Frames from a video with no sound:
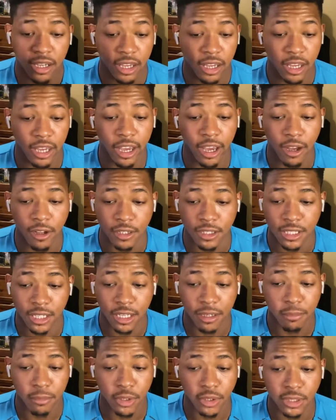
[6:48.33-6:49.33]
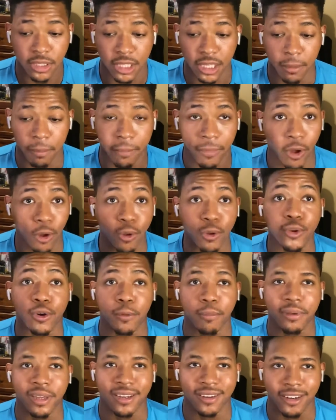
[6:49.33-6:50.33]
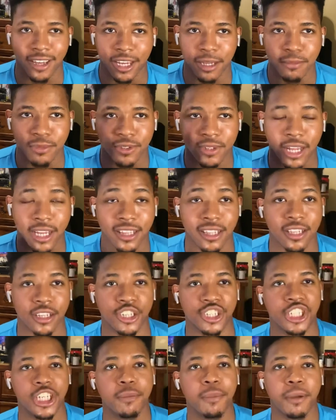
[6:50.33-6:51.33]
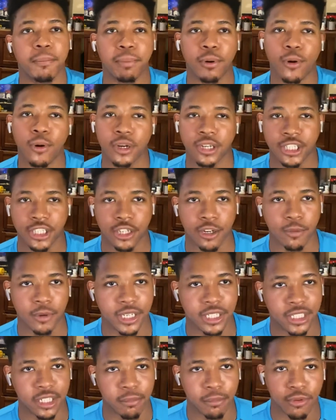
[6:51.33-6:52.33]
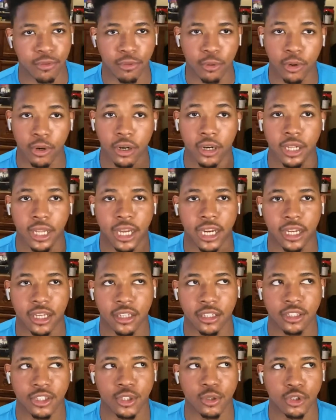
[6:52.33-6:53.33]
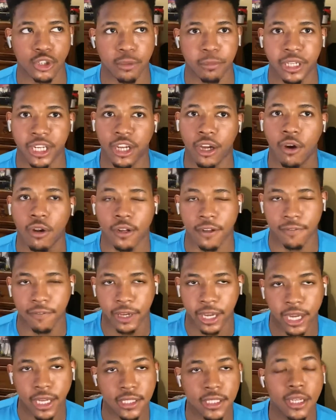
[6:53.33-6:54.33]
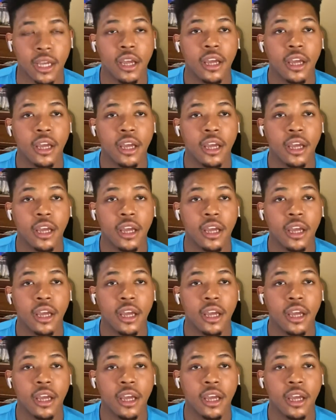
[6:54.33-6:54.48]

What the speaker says: it's like most of the older big names, like the legitimate porn generation before like social media OnlyFans,